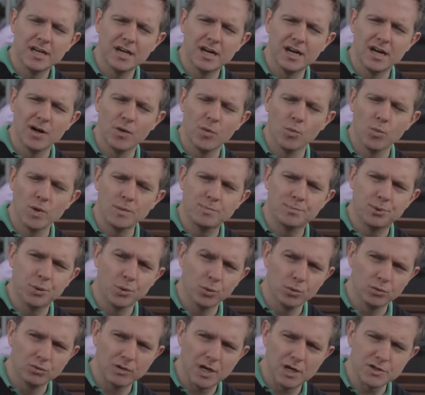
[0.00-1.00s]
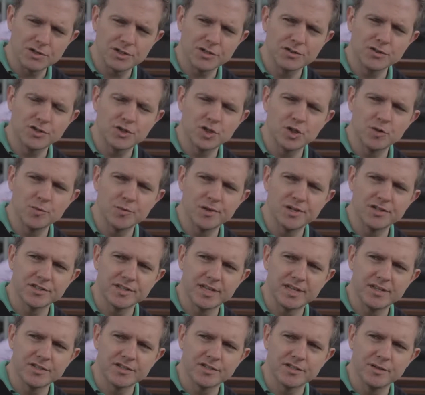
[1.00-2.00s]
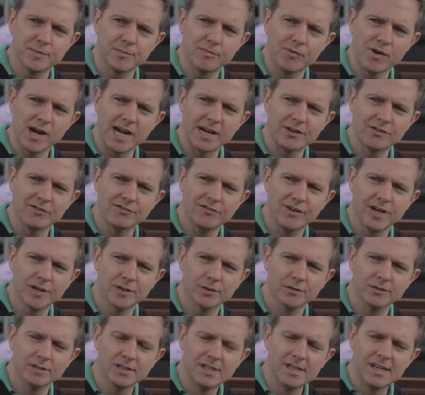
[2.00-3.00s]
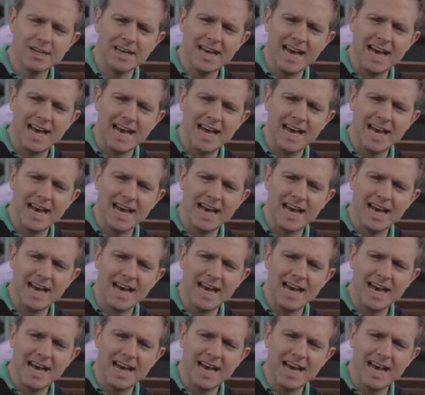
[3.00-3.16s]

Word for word: uh, we pull those consumers into the brand funnel